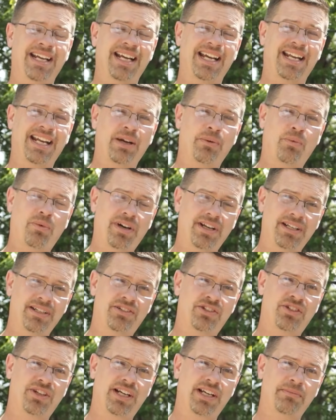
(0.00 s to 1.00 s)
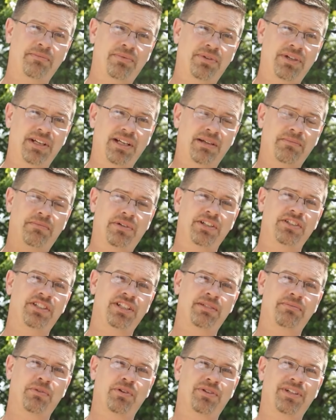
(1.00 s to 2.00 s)
and I want to try and put a bunch of
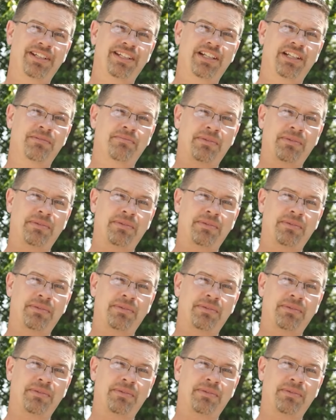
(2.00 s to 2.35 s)
smoke in there,